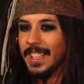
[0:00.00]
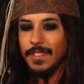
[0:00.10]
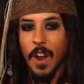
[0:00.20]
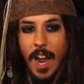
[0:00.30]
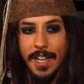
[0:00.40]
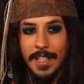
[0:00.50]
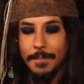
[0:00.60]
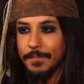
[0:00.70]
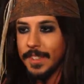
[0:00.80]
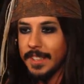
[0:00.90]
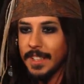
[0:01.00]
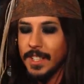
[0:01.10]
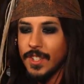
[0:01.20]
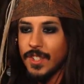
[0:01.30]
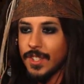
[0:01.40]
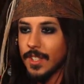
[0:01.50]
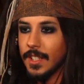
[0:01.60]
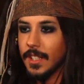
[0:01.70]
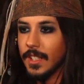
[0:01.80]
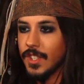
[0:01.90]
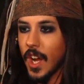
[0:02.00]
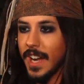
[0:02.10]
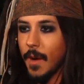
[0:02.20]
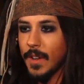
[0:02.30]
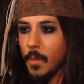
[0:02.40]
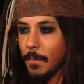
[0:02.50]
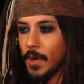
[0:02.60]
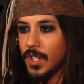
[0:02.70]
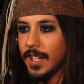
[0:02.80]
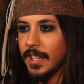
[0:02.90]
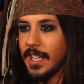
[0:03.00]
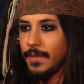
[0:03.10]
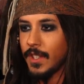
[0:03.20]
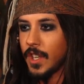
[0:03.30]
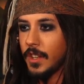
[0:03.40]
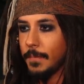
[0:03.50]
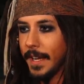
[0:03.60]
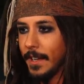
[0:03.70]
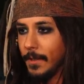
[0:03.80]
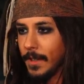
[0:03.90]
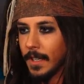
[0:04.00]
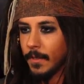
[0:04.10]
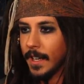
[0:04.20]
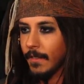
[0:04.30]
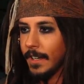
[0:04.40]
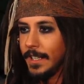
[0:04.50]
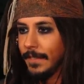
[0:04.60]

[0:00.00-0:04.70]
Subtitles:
Alright. So now we've got one person underneath. We just heard the pail. We get ready.